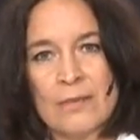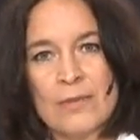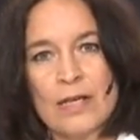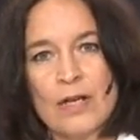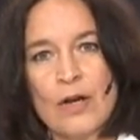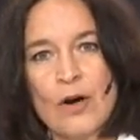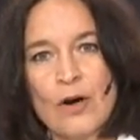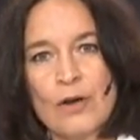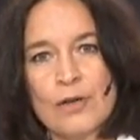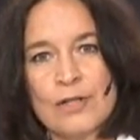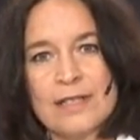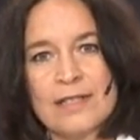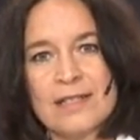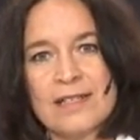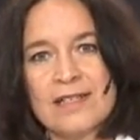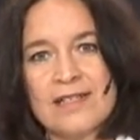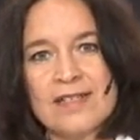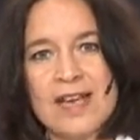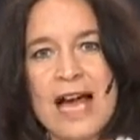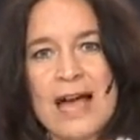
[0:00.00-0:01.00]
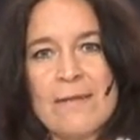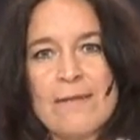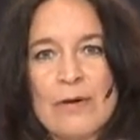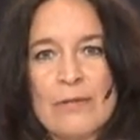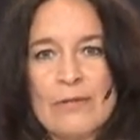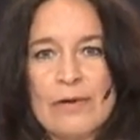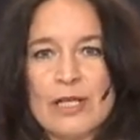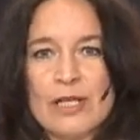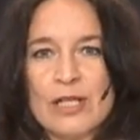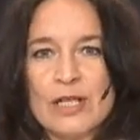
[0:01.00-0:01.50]
because the time
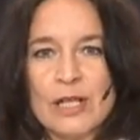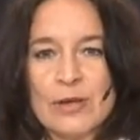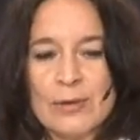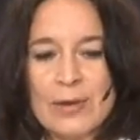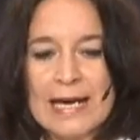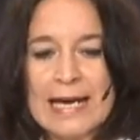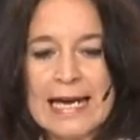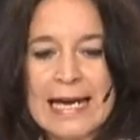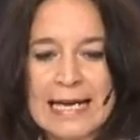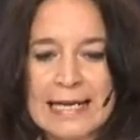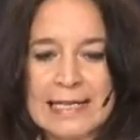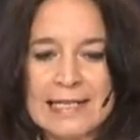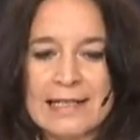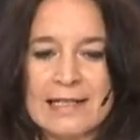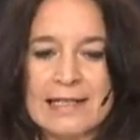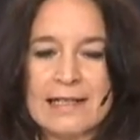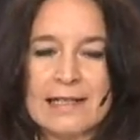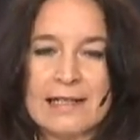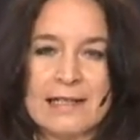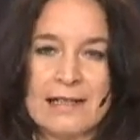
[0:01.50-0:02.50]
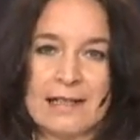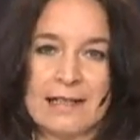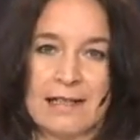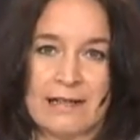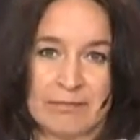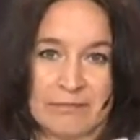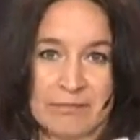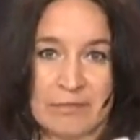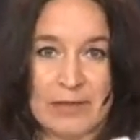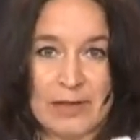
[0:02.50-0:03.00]
at which you hit
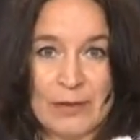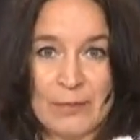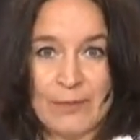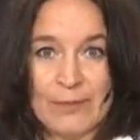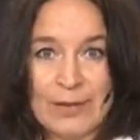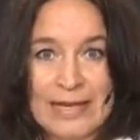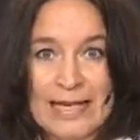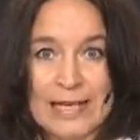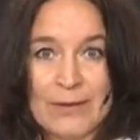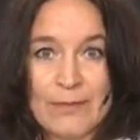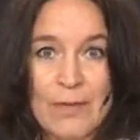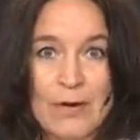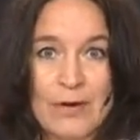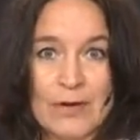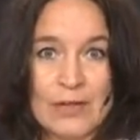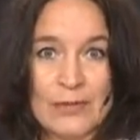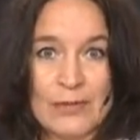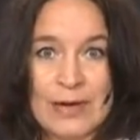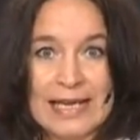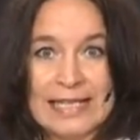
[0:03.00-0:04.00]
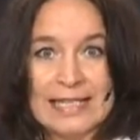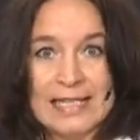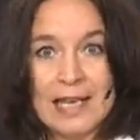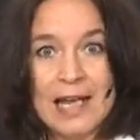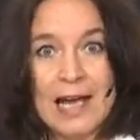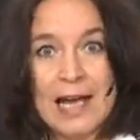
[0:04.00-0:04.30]
the big motorways